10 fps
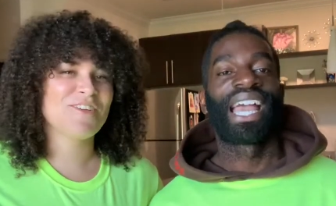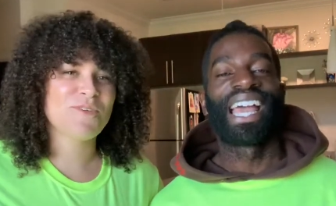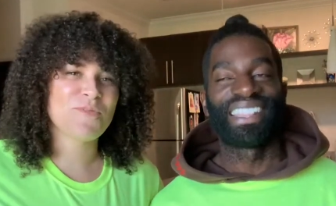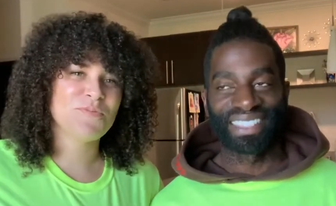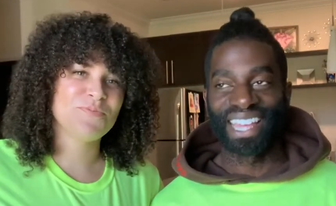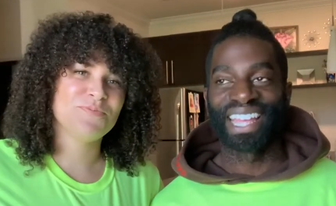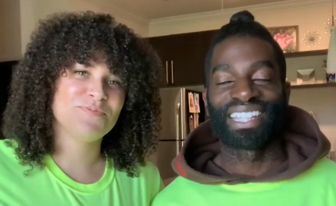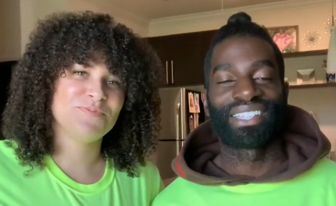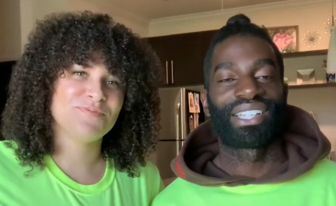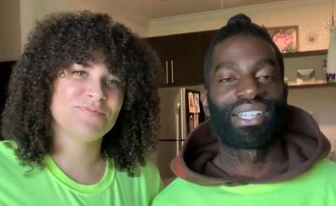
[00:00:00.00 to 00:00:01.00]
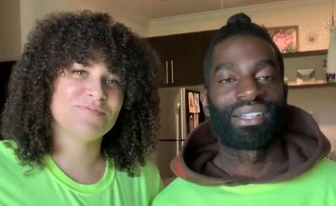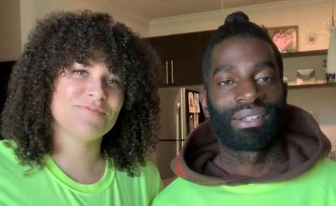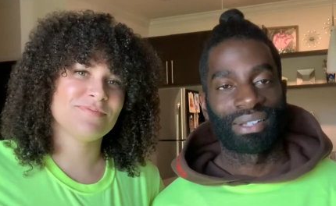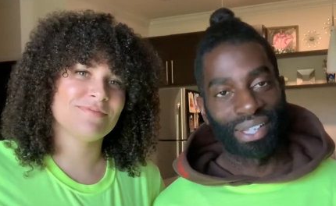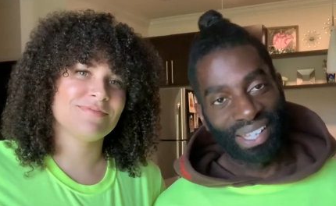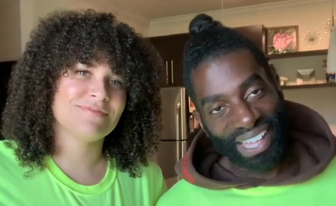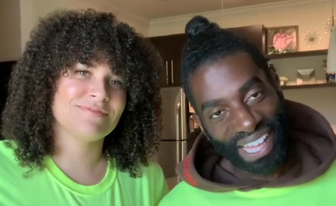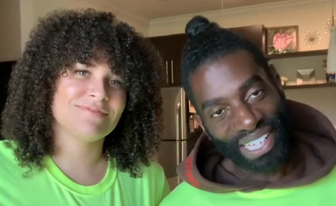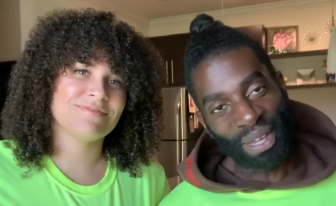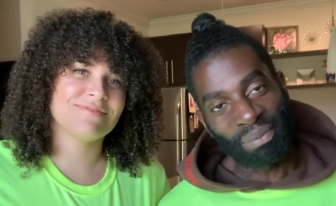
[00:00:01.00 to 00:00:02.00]
Speaker 1: and then I
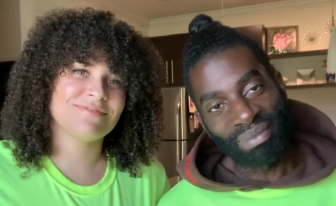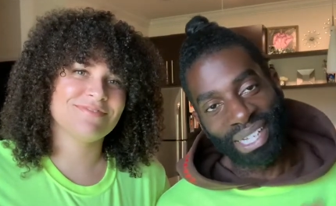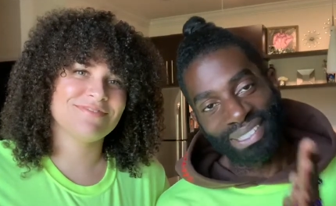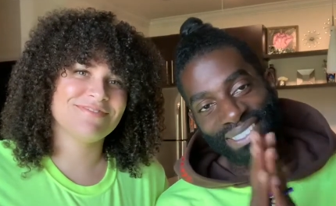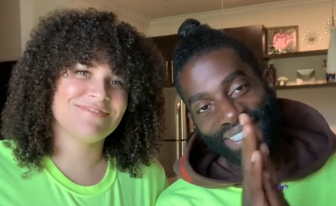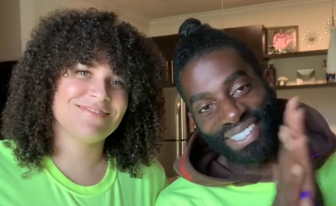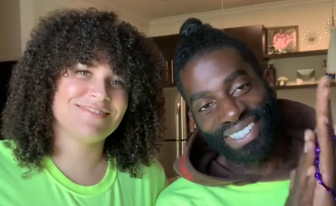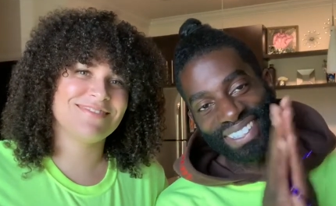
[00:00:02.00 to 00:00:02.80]
get my turn.